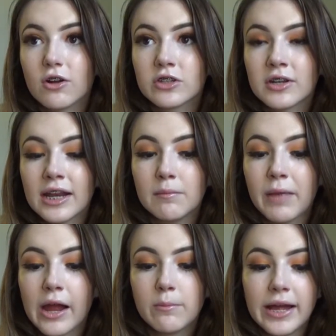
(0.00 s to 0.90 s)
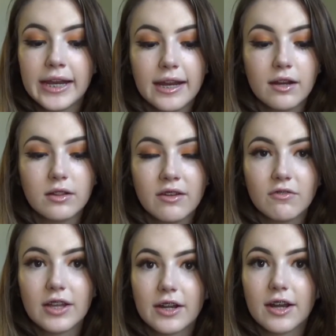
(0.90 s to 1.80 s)
alternated bio bedding,
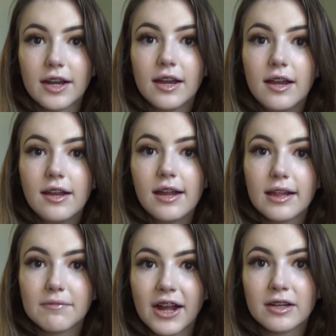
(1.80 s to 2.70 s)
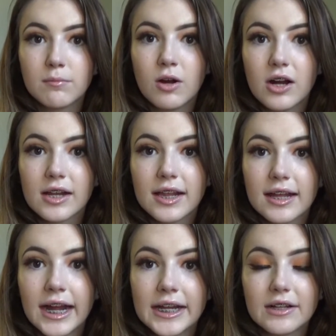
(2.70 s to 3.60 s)
leaf litter, sphagnum moss,
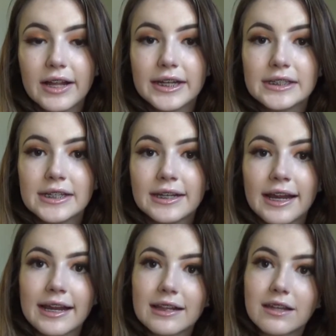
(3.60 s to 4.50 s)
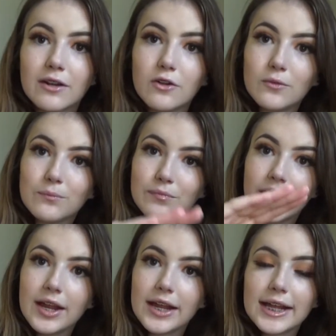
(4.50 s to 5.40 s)
kind of like did a nice little
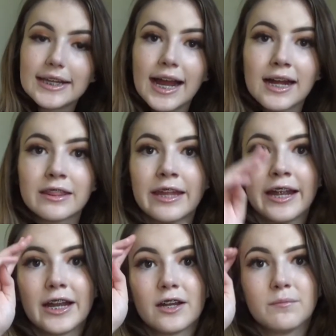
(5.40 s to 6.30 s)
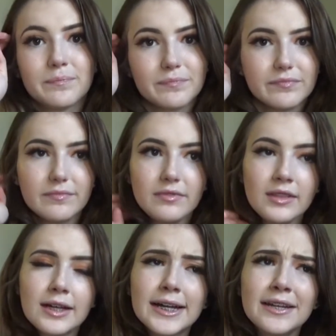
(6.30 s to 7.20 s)
stack there.
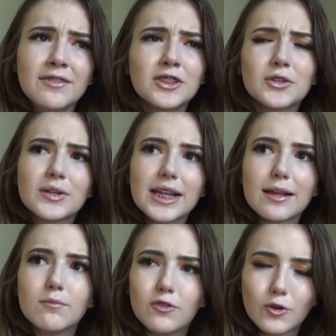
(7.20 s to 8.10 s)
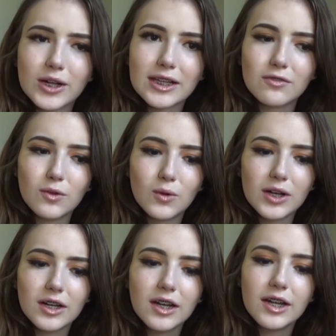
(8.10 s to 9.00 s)
I even threw in some forest
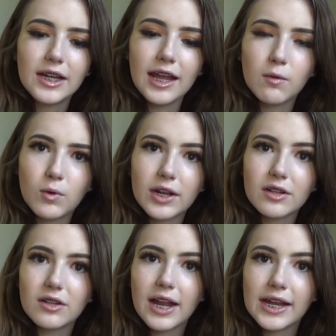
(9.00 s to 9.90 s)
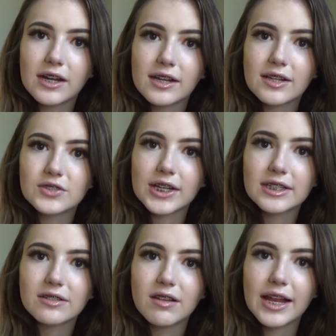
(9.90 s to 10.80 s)
floor in one of the layers just
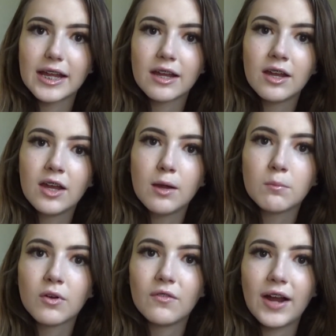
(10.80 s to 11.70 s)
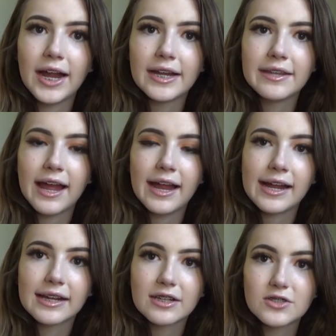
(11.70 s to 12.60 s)
to like provide that
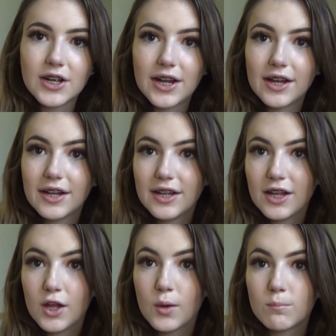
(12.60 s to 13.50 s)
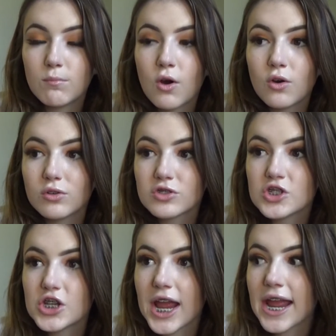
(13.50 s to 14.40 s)
extra
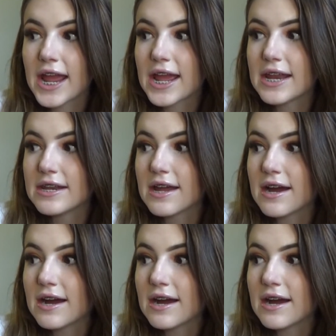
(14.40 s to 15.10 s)
mulch and